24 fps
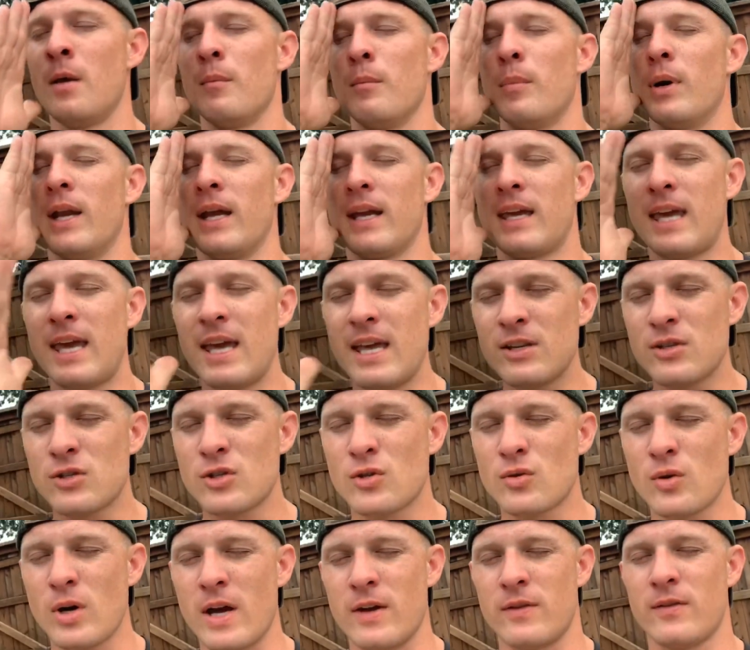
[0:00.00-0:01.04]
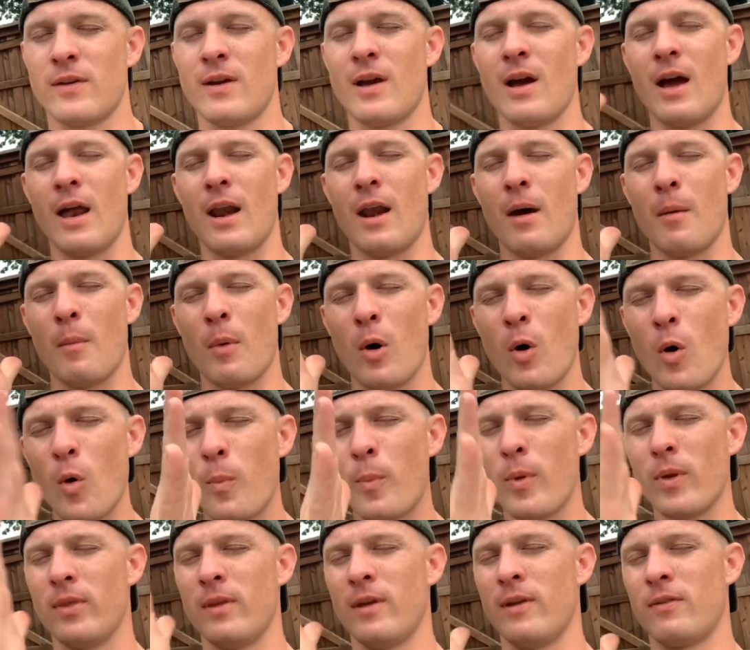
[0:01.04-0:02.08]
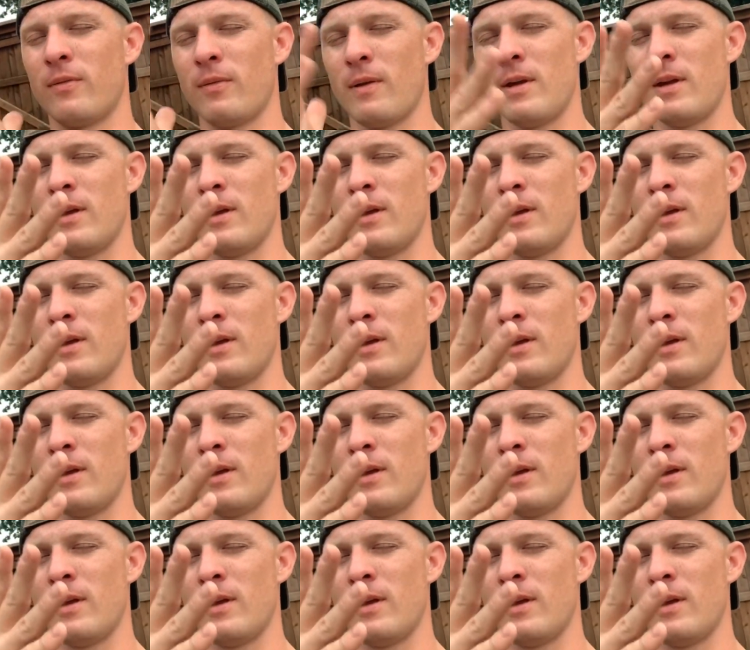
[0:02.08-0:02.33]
but I can't stress, and I'm hoping this